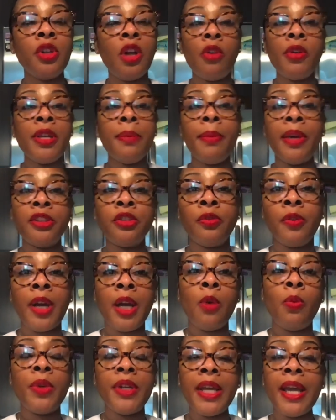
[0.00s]
You know, he messing
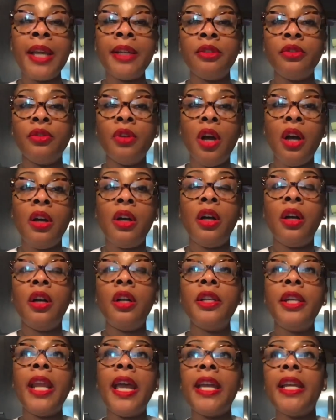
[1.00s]
around with that
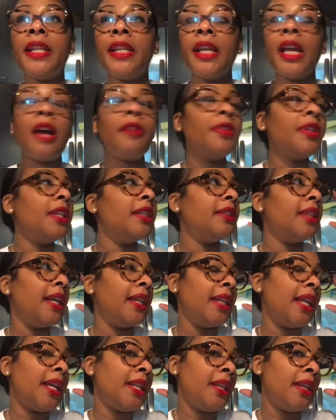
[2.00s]
lady. I forget
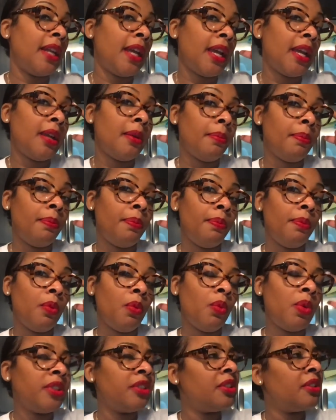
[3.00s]
that lady name.
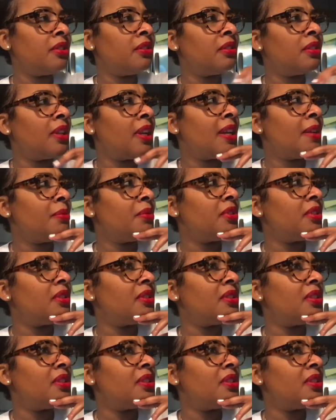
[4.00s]
What's his name?